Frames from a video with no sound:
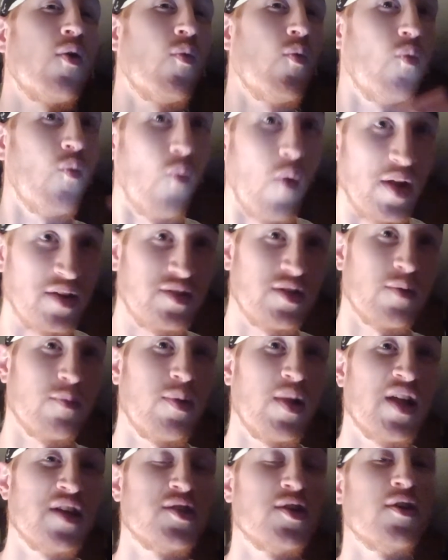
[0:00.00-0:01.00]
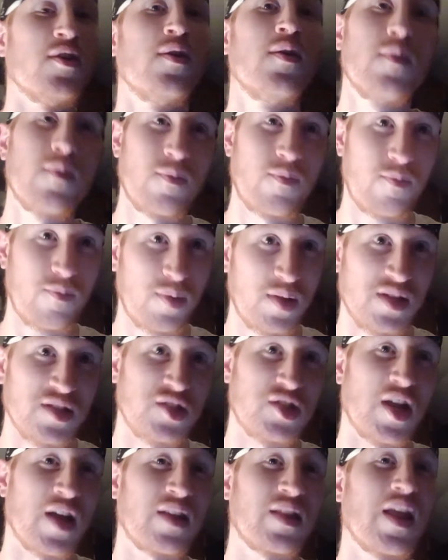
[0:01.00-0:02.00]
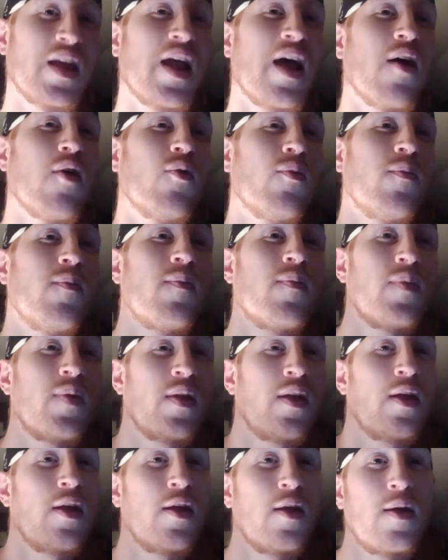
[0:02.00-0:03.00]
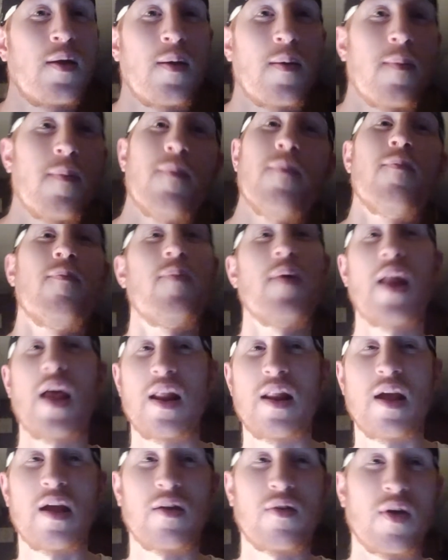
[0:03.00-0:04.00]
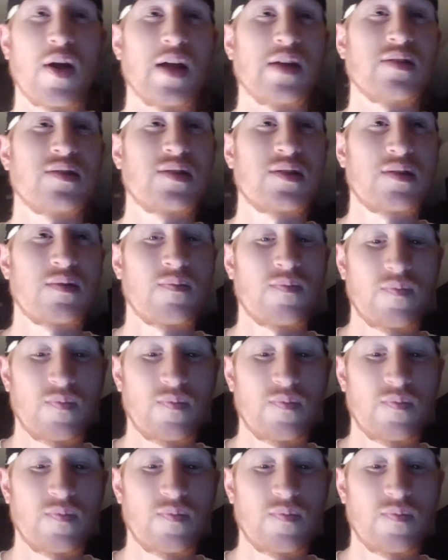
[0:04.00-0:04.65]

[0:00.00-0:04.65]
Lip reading: What's Your Pleasure, please check that out. But I digress.